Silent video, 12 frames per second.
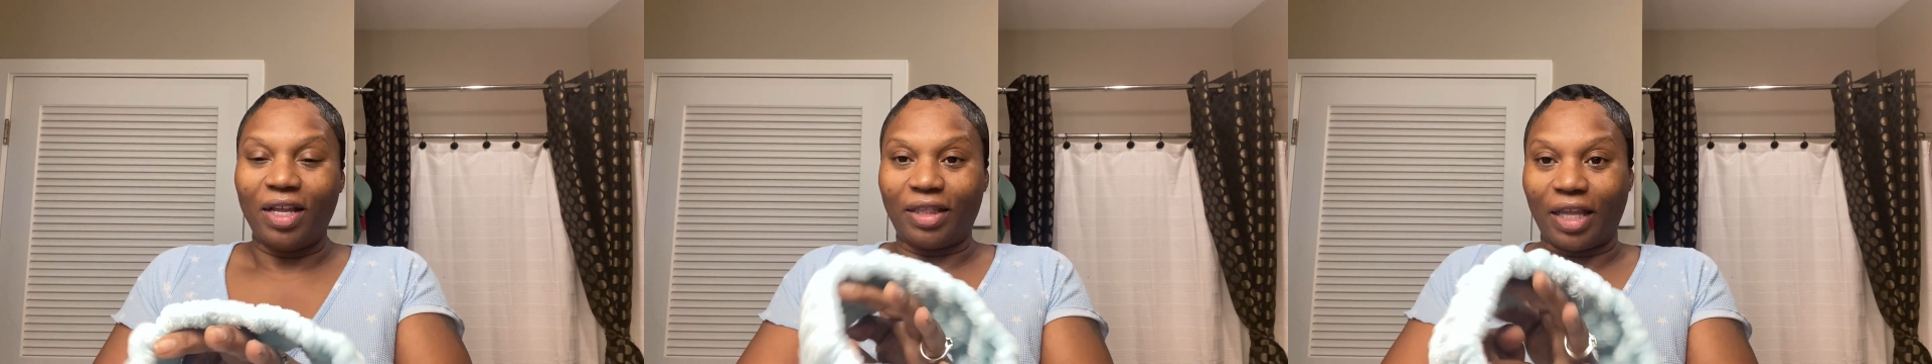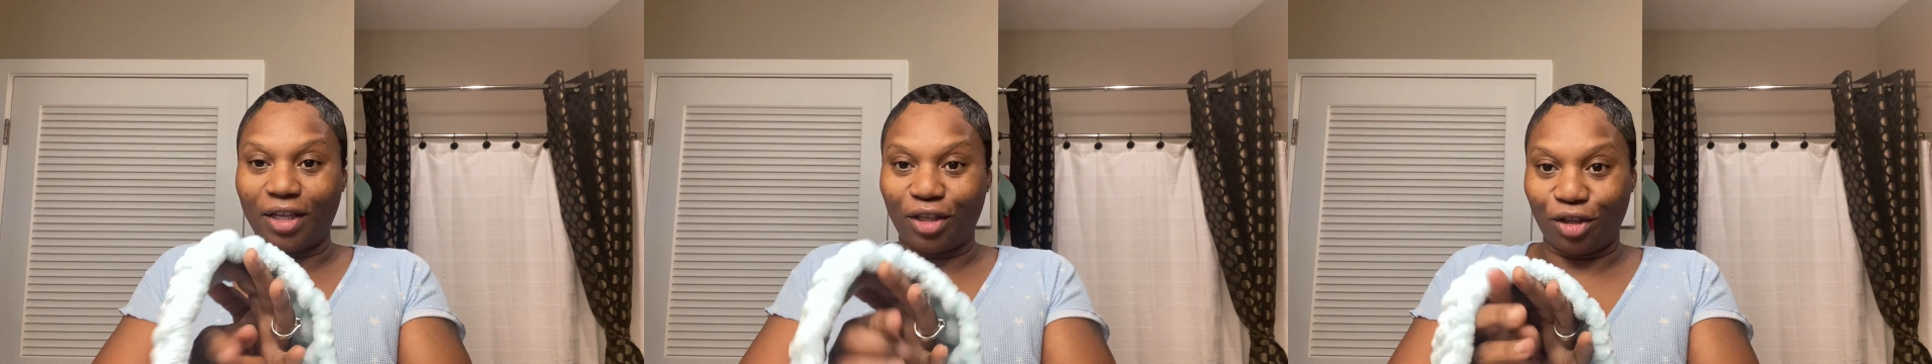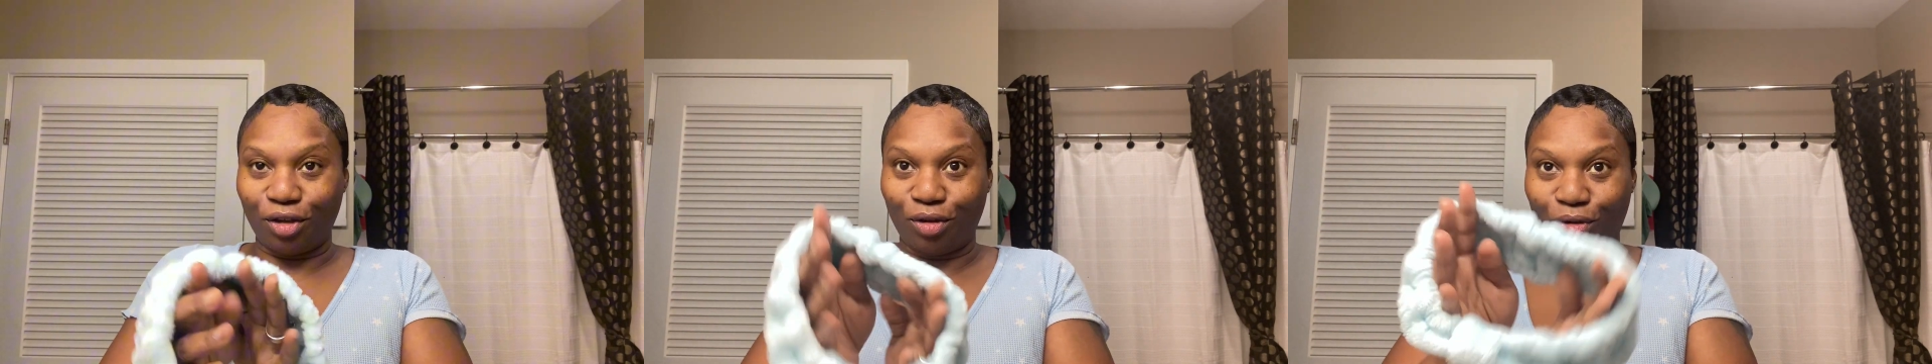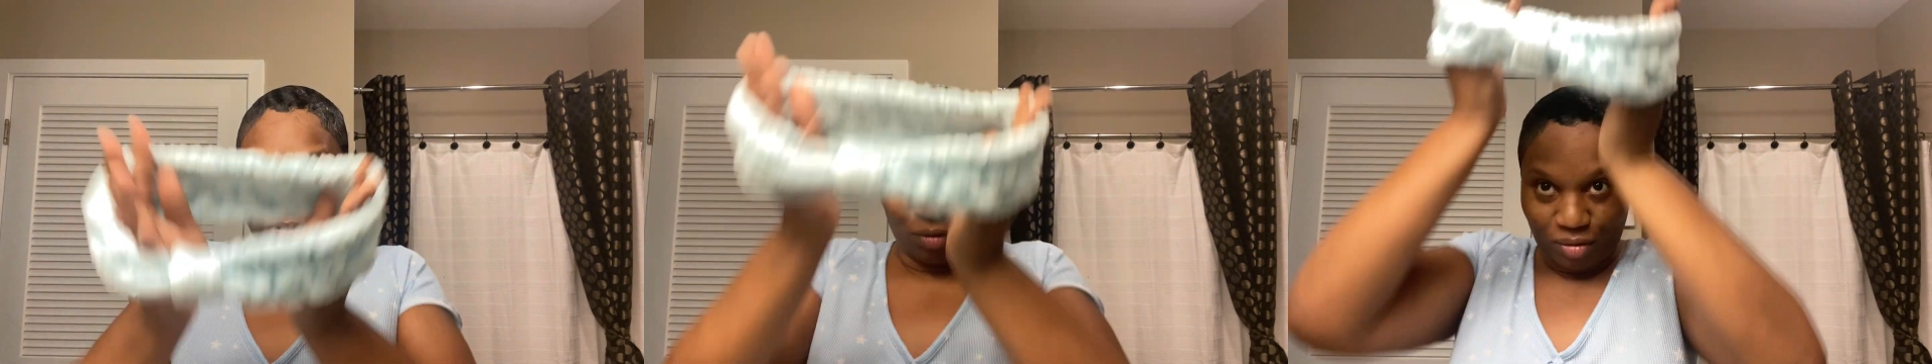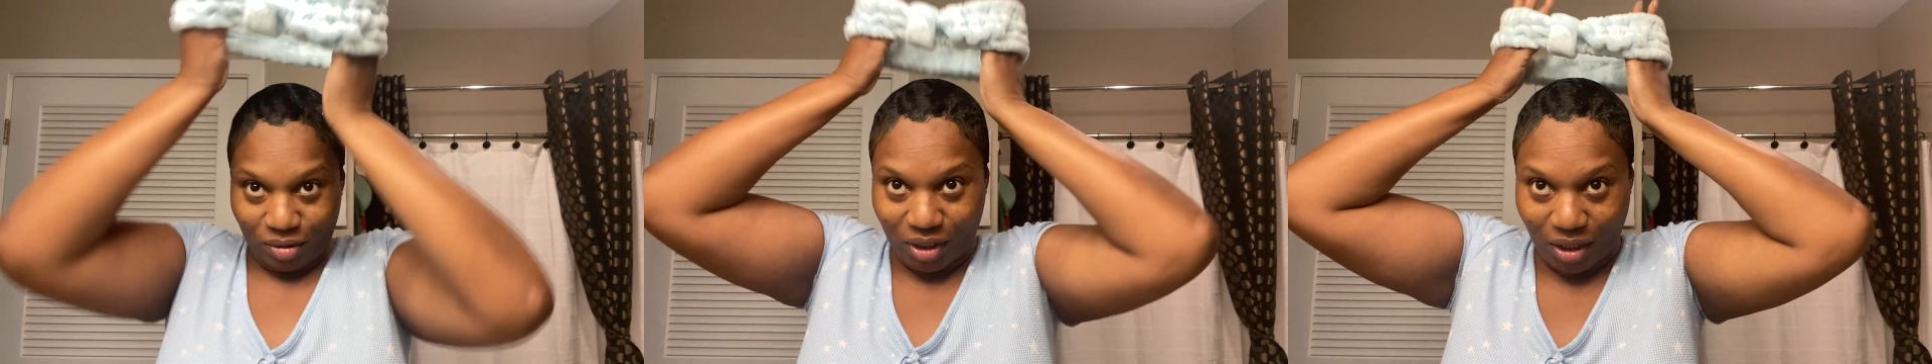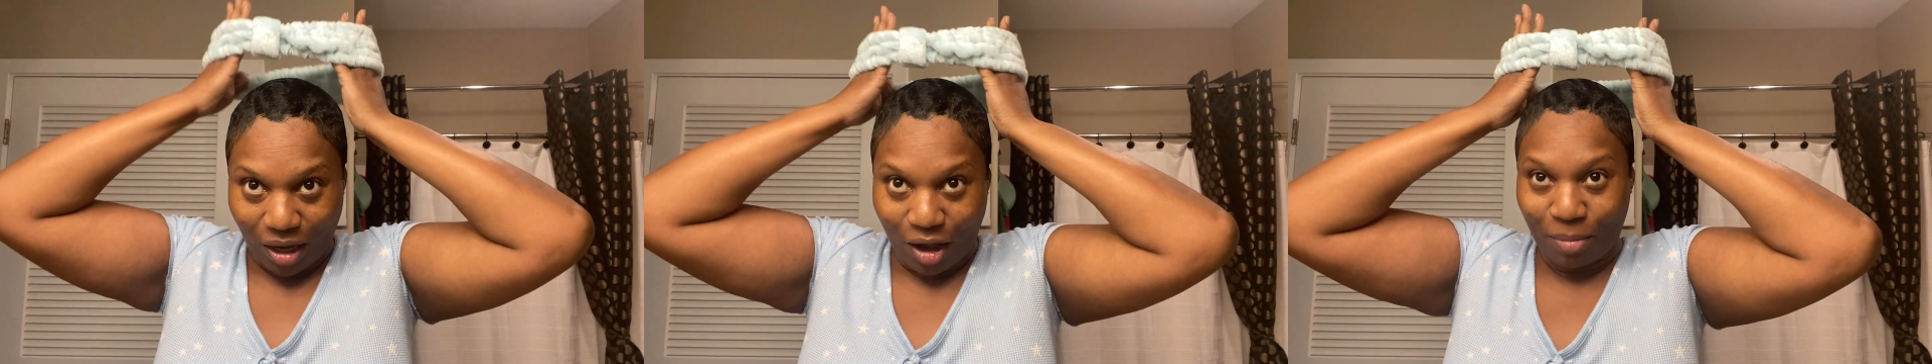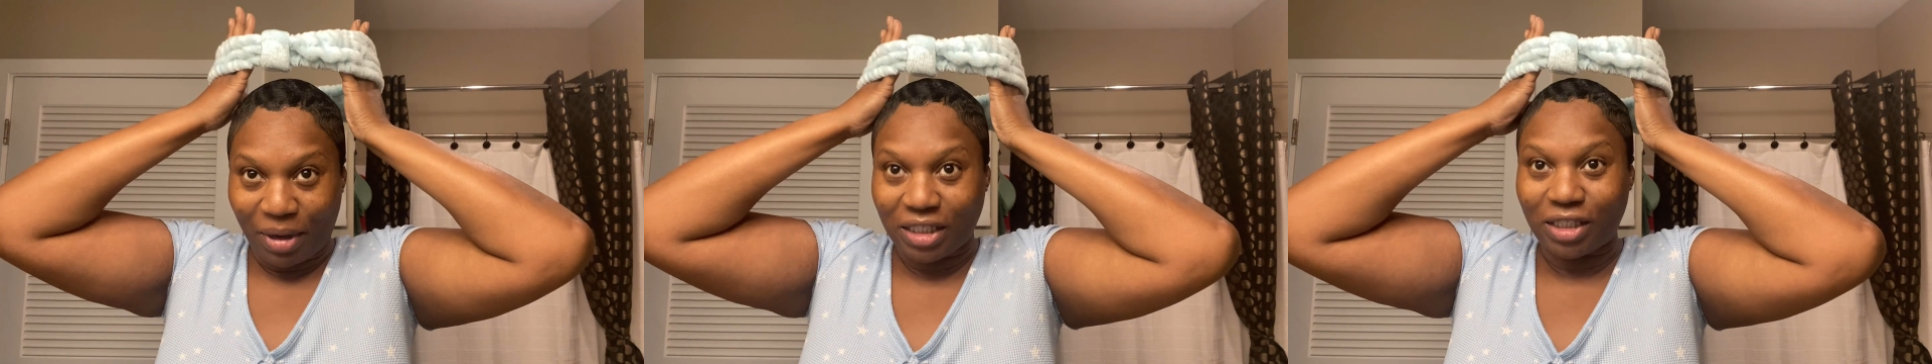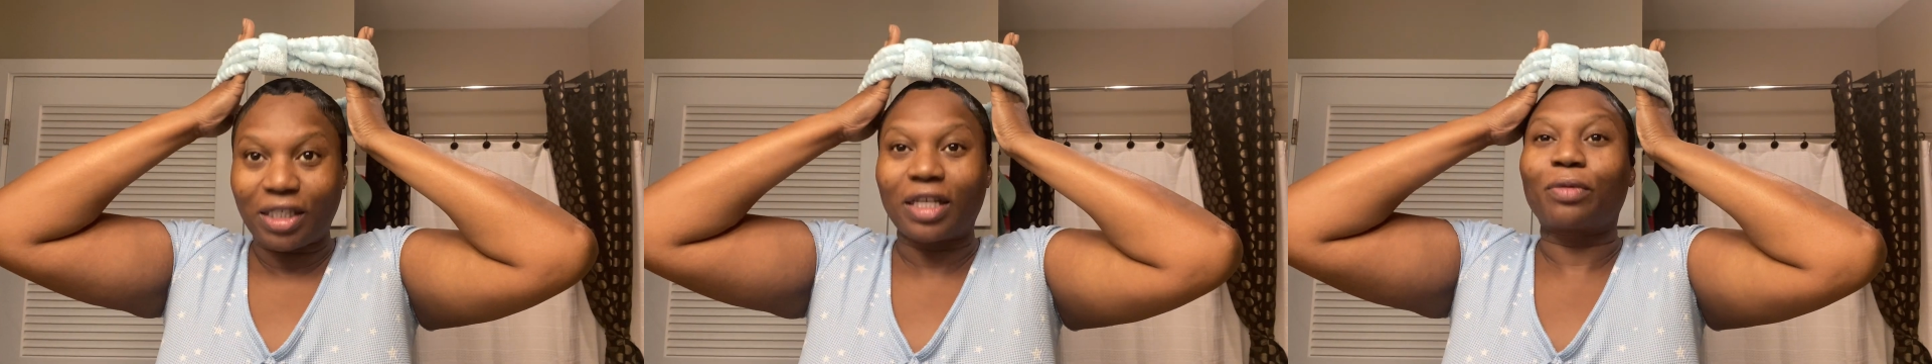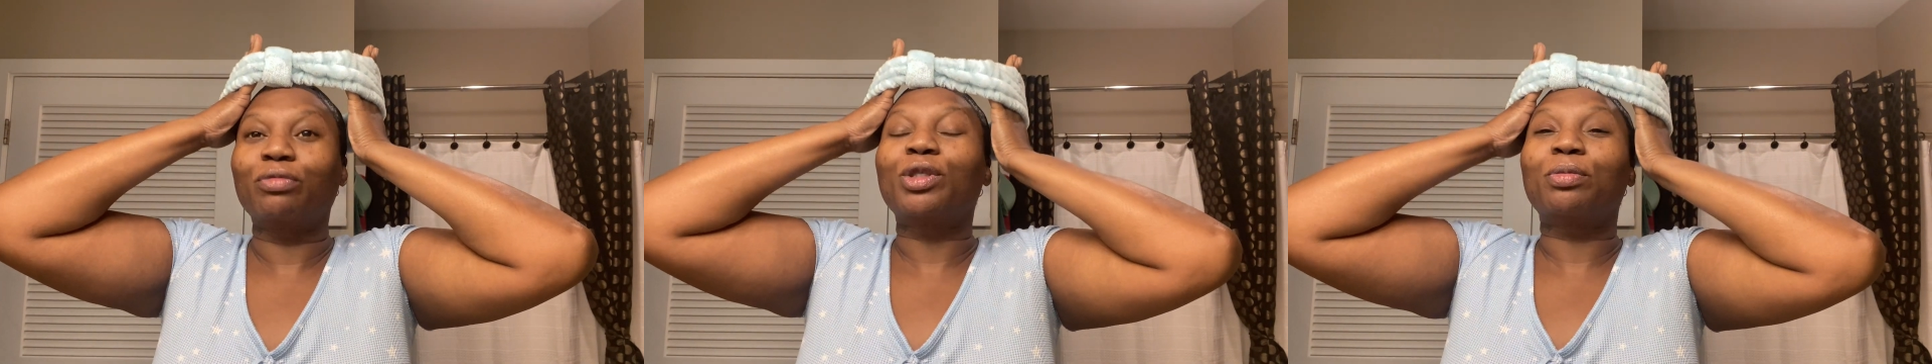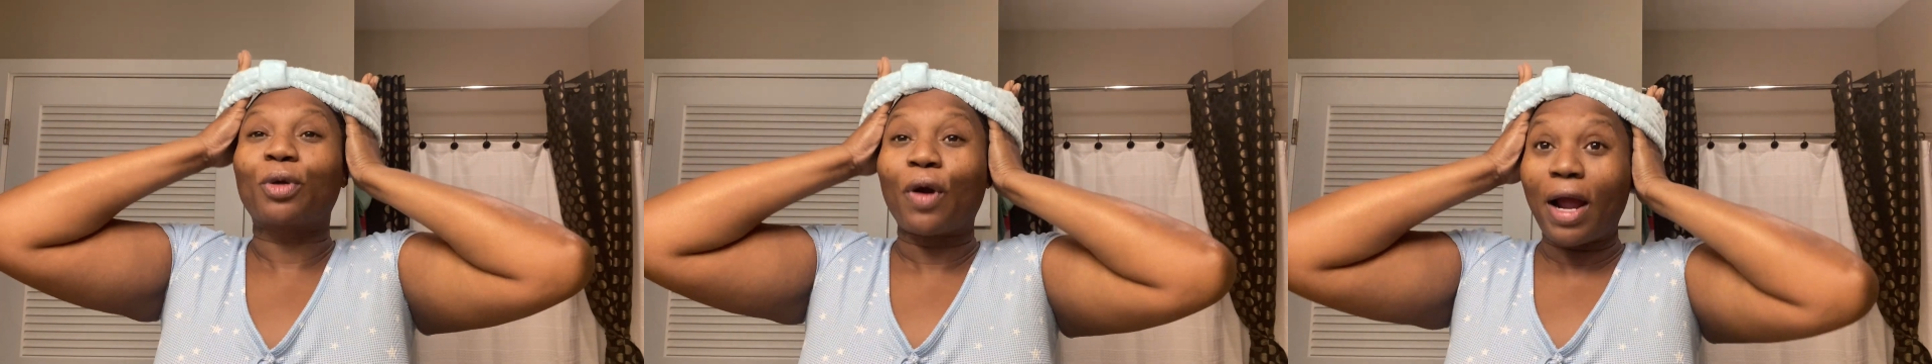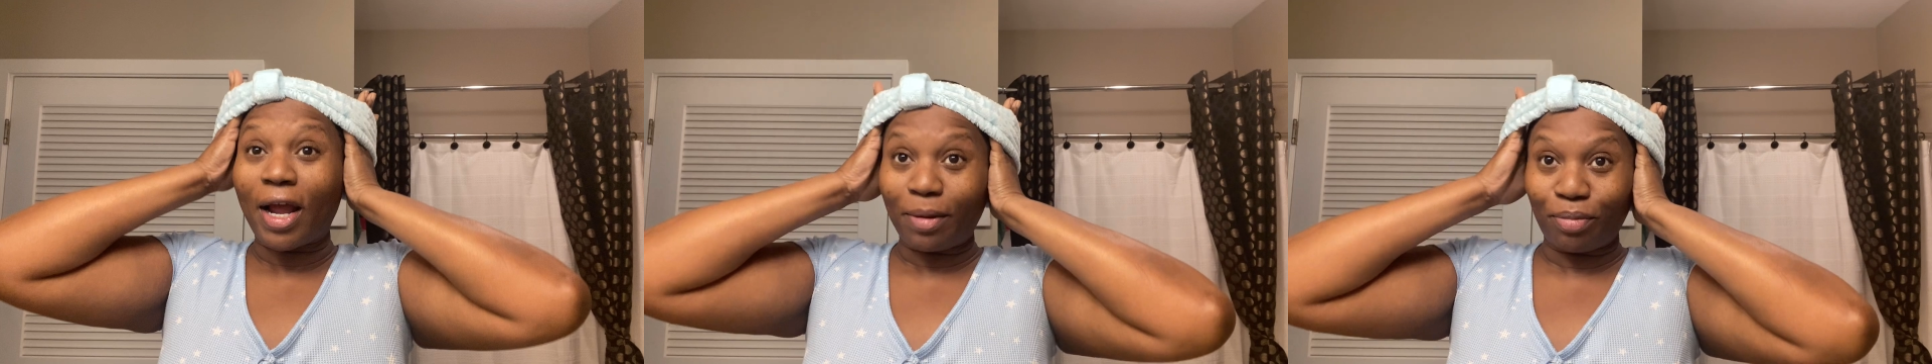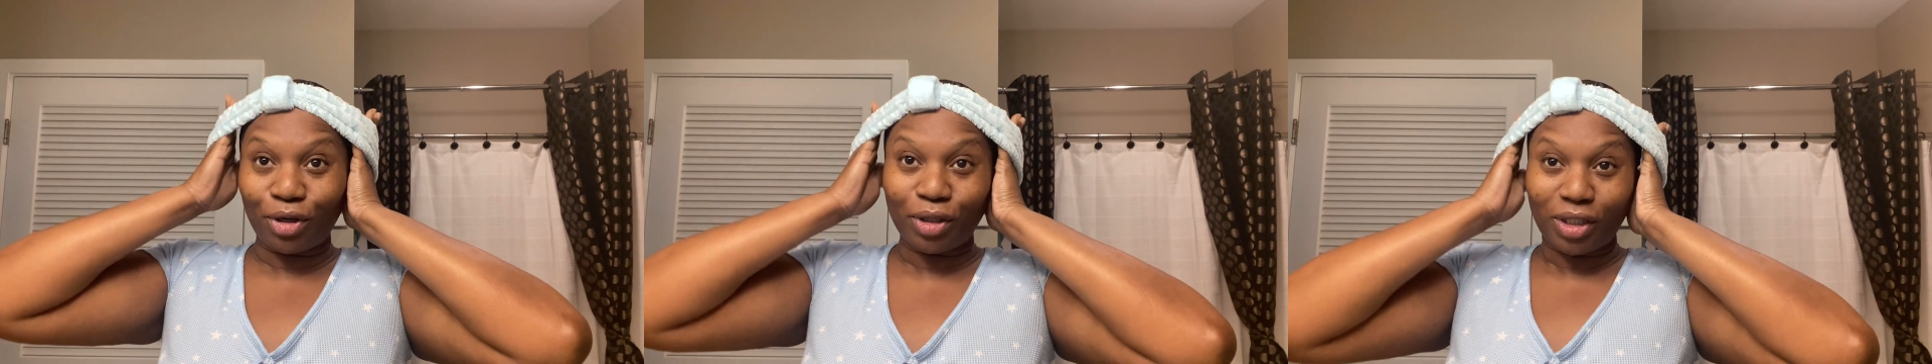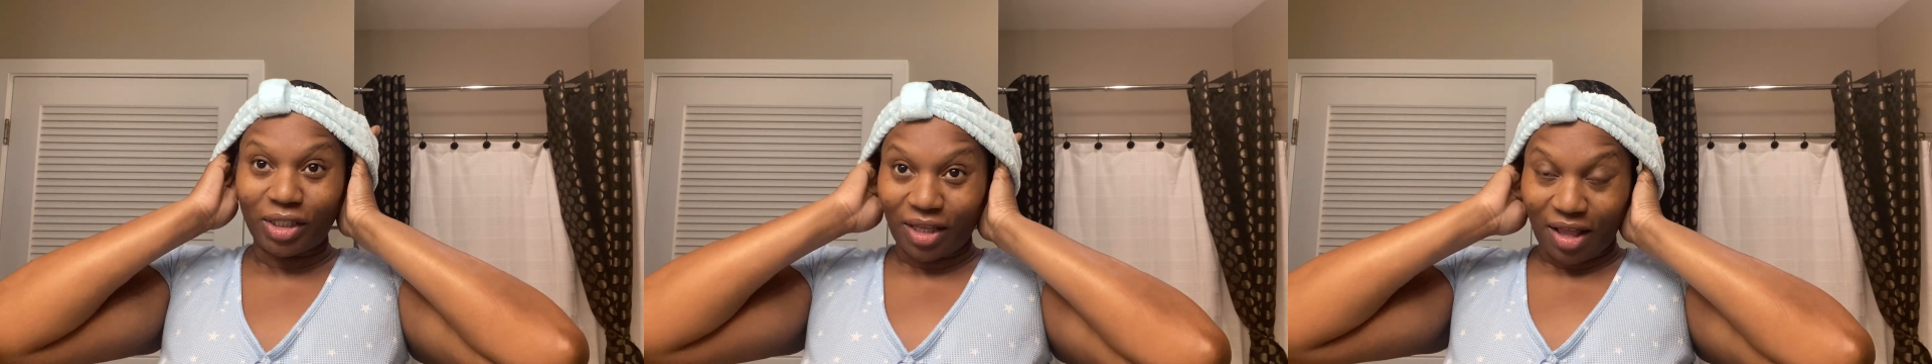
Thank you to all my subscribers